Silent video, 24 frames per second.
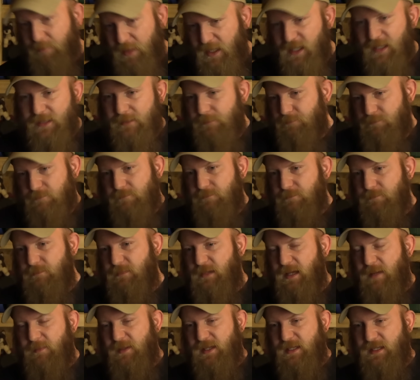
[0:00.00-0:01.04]
But,
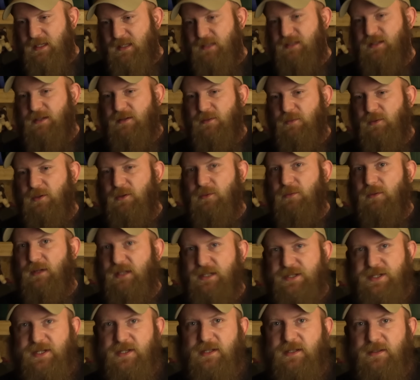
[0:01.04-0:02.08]
I mean, is it a real
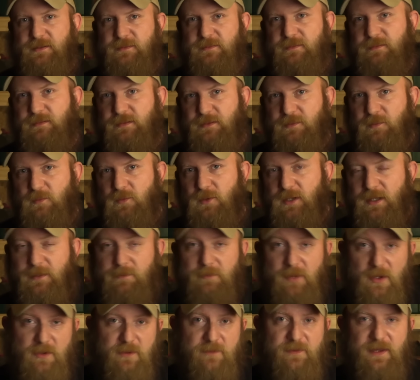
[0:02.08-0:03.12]
risk? Would
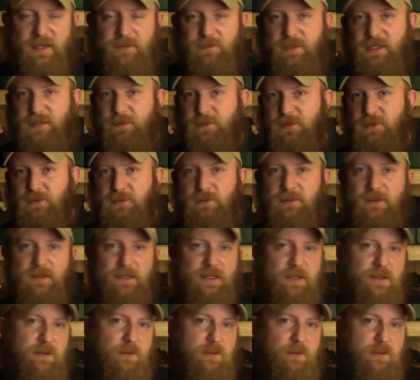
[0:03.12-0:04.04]
it motivate people?